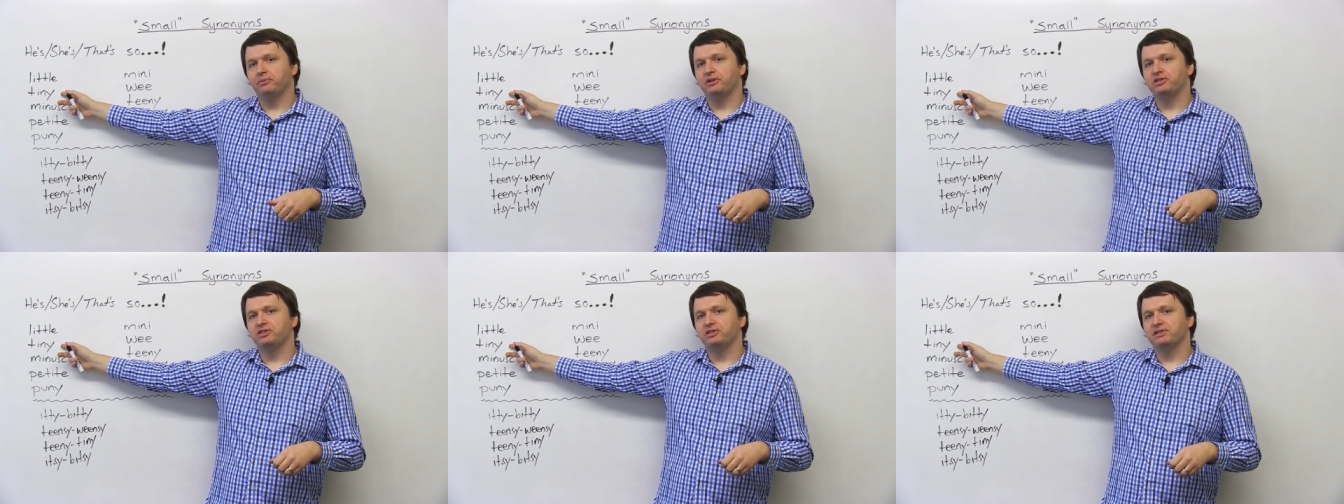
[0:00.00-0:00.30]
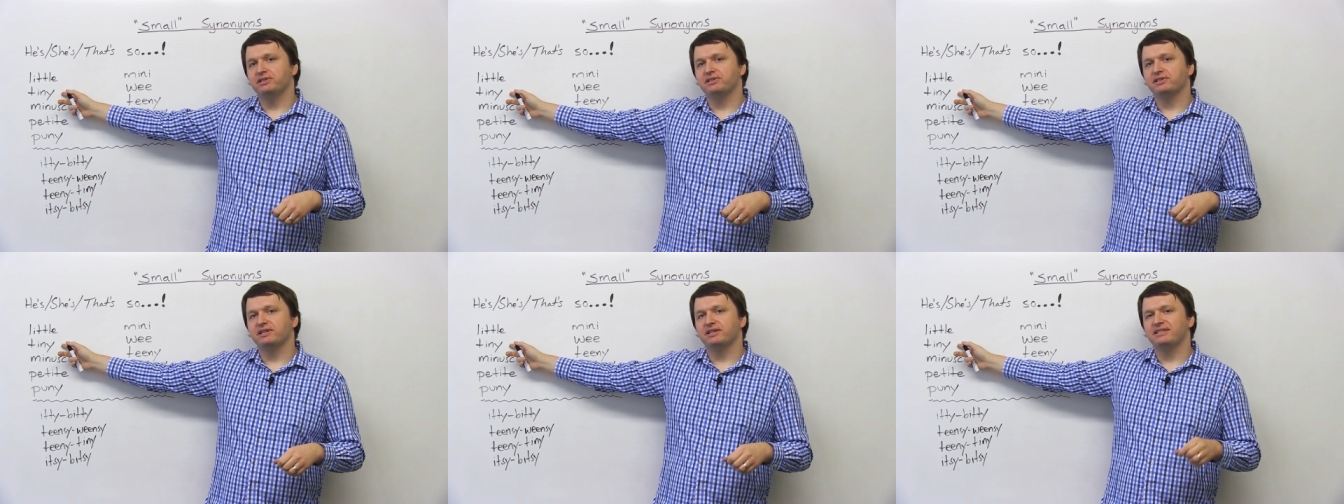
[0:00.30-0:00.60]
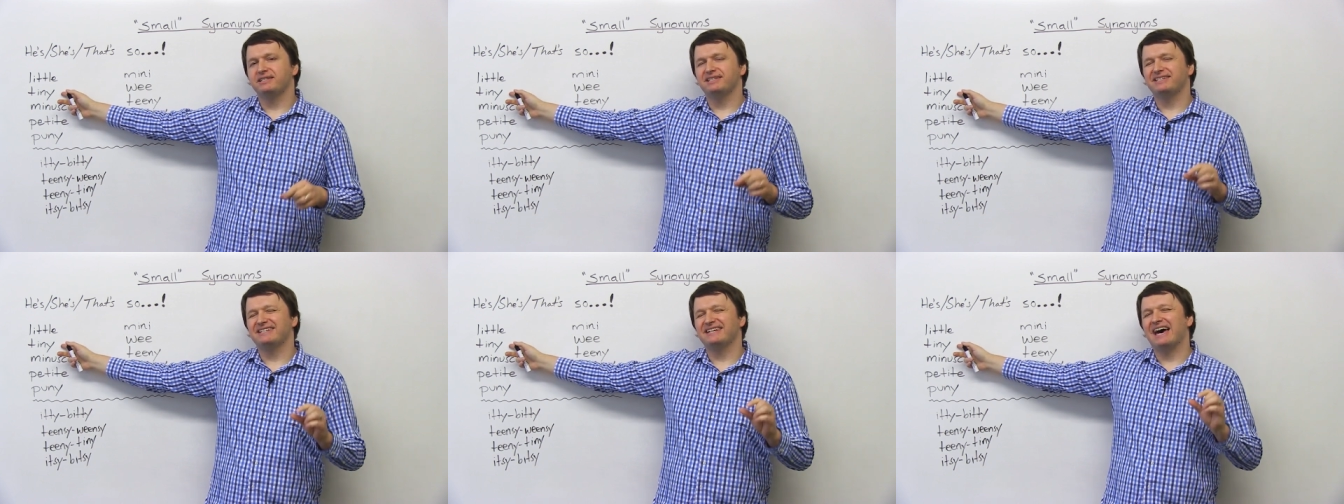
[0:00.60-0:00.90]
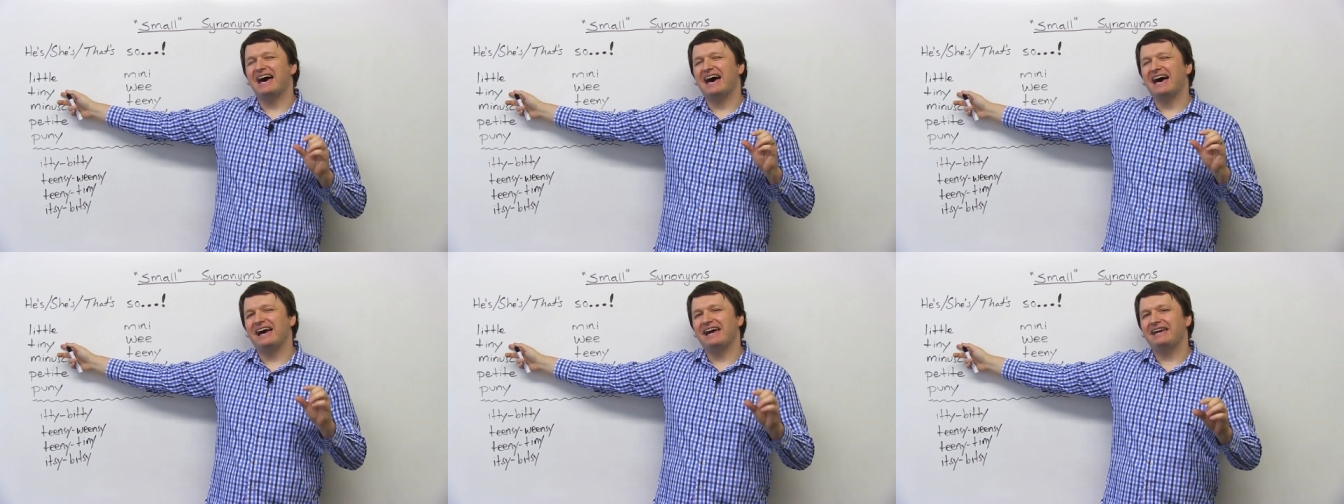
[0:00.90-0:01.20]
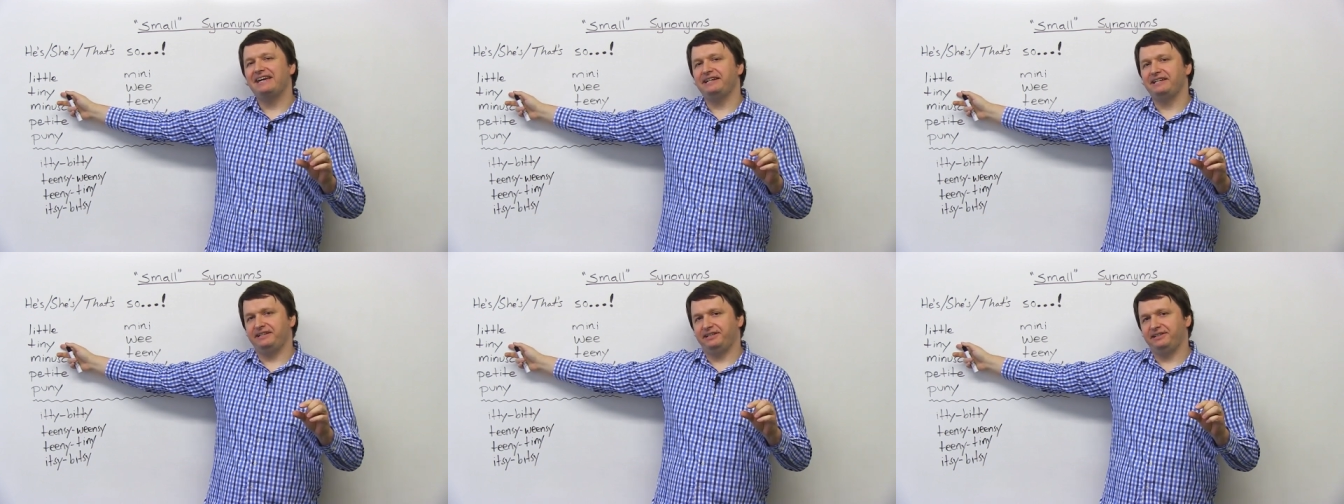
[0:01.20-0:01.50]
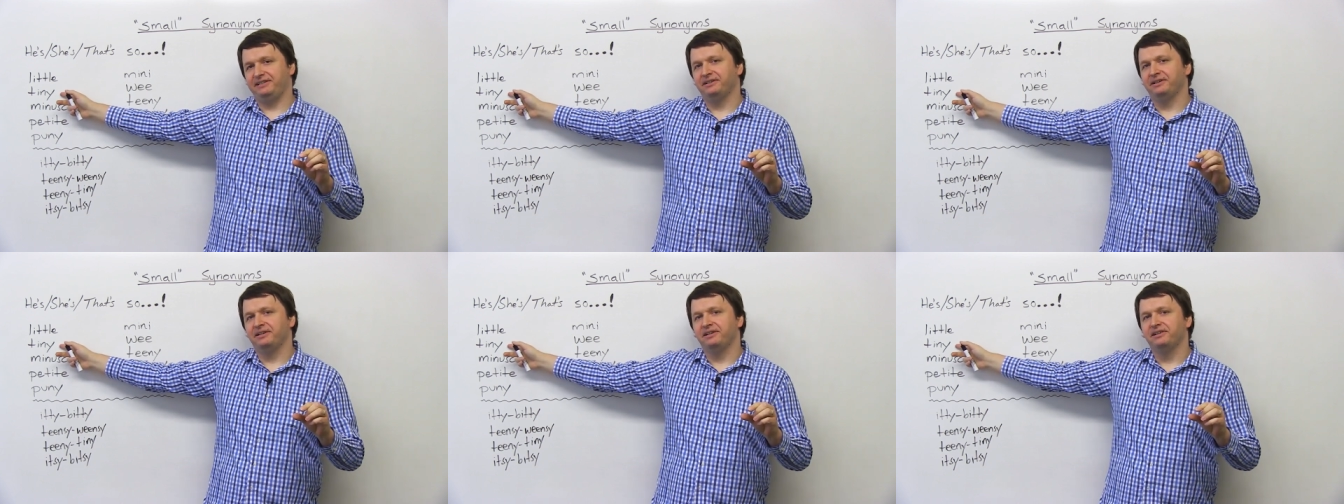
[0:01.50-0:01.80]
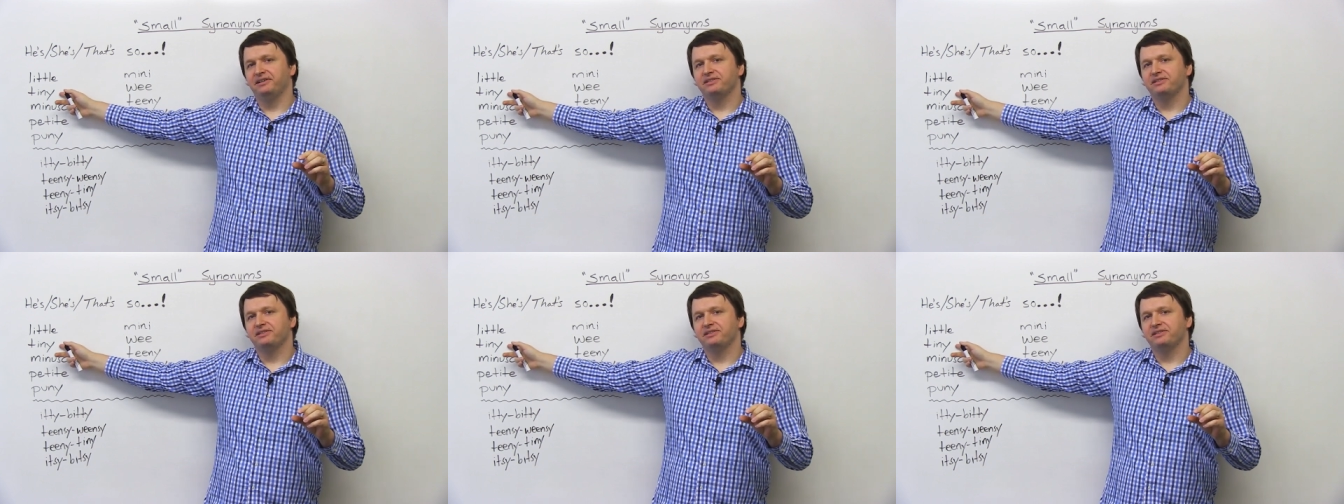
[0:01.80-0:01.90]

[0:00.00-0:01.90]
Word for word: which is tiny.